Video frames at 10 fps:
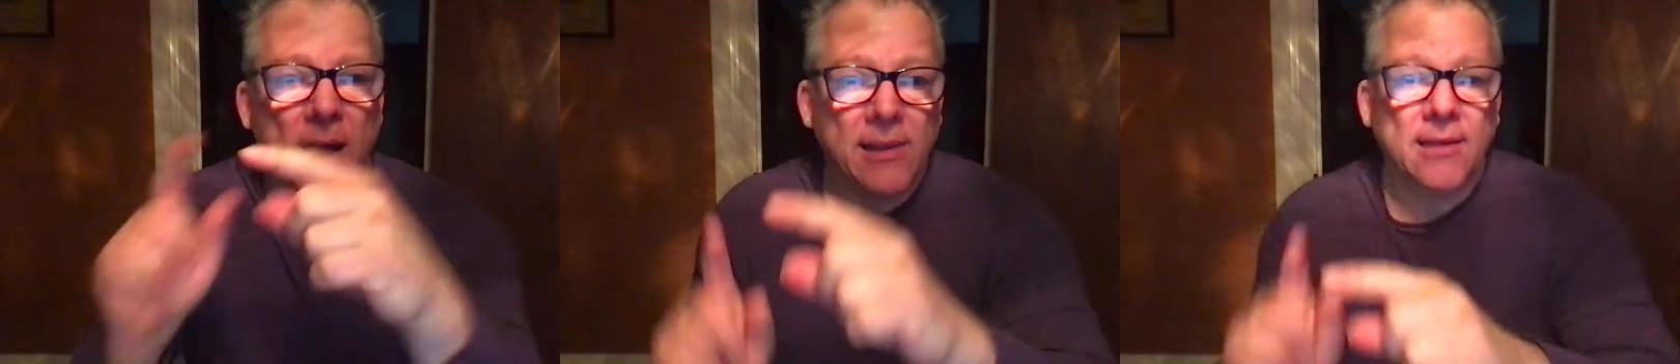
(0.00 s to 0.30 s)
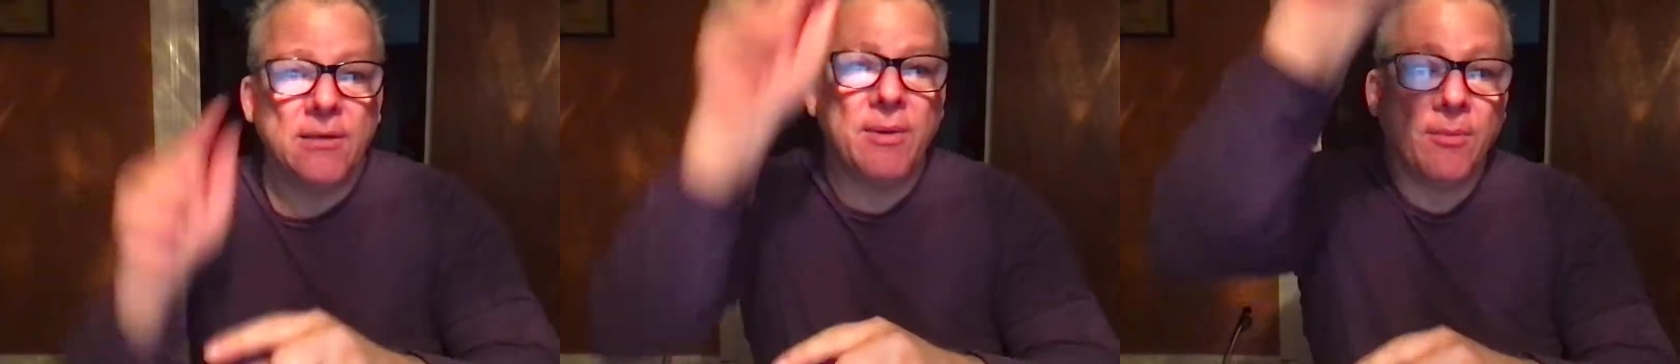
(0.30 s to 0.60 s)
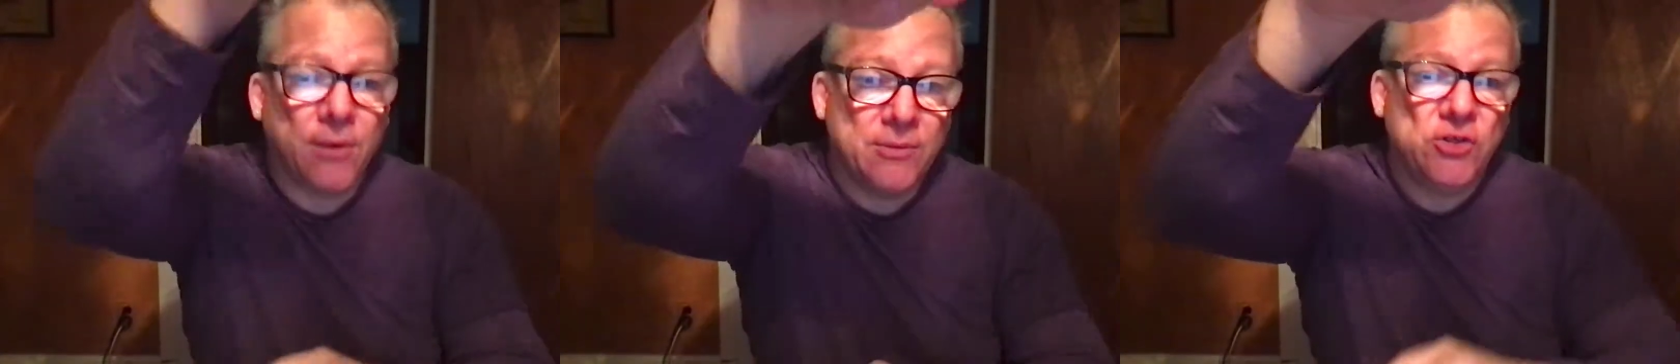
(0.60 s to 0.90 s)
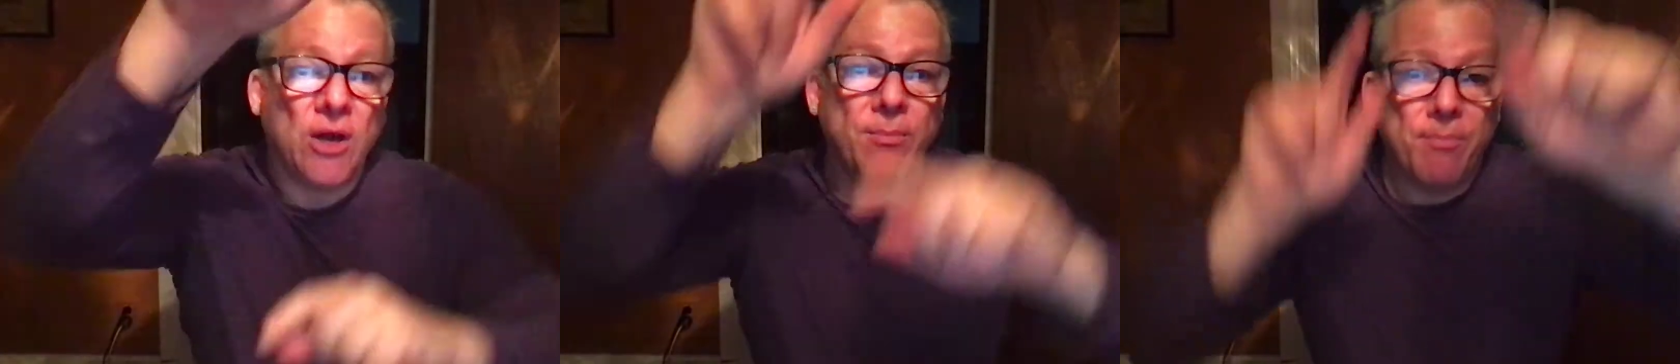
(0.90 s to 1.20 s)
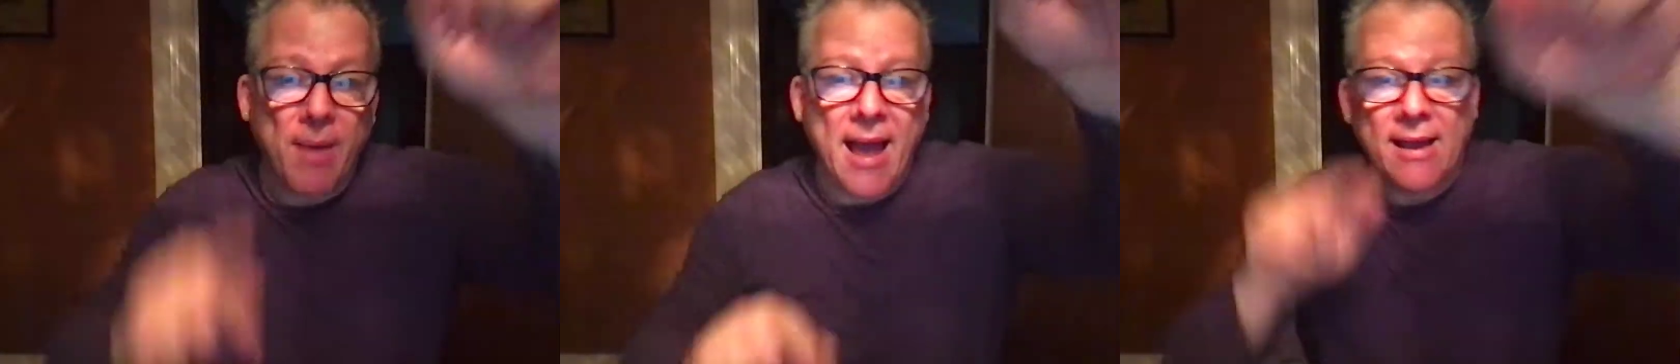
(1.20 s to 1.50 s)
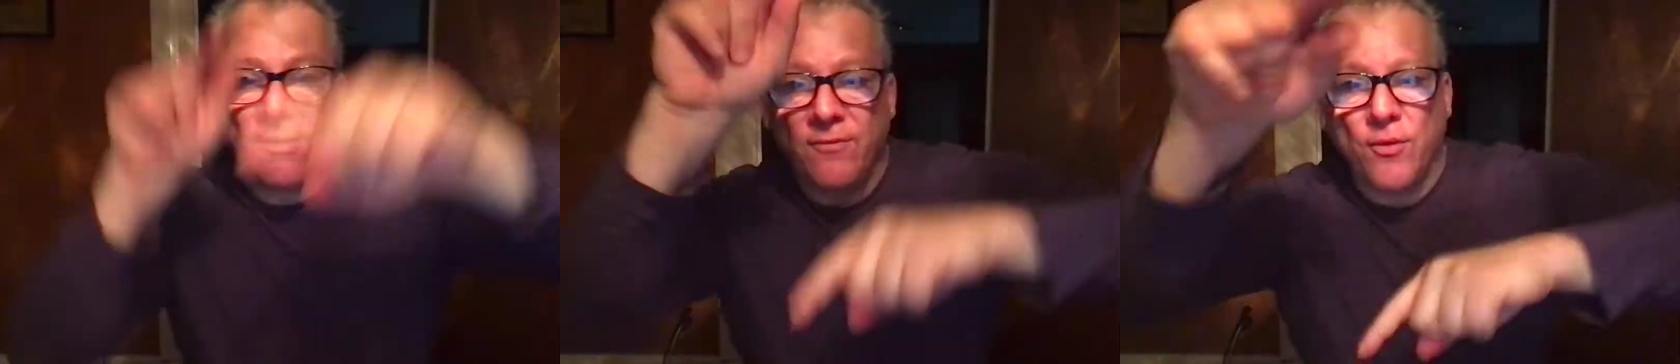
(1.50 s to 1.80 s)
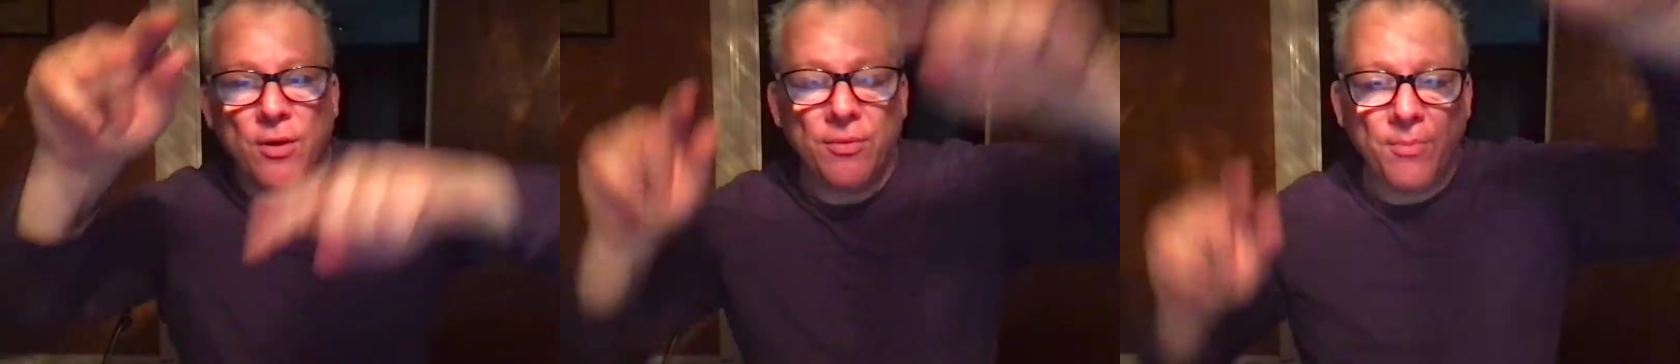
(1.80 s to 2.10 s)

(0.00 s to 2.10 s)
I like to be able to jump back and forth